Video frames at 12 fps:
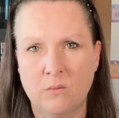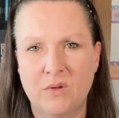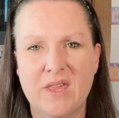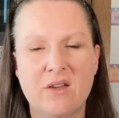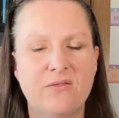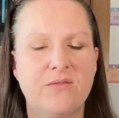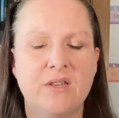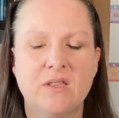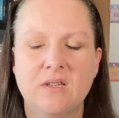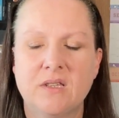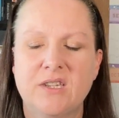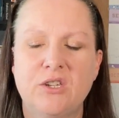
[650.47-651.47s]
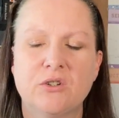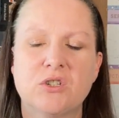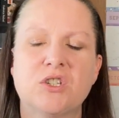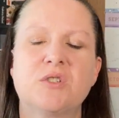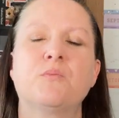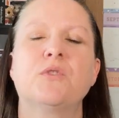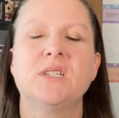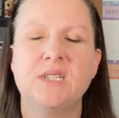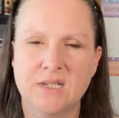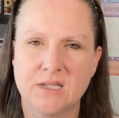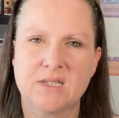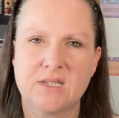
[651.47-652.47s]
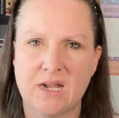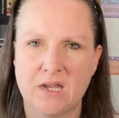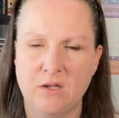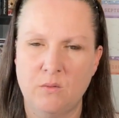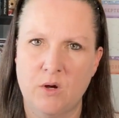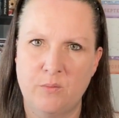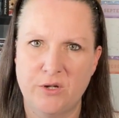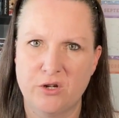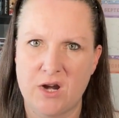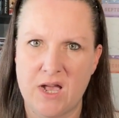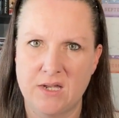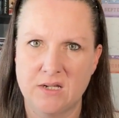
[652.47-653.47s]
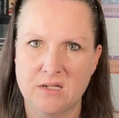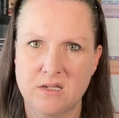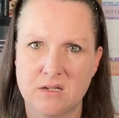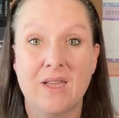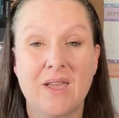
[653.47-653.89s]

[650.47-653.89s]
without feeling like you're sprinting the second you open your eyes.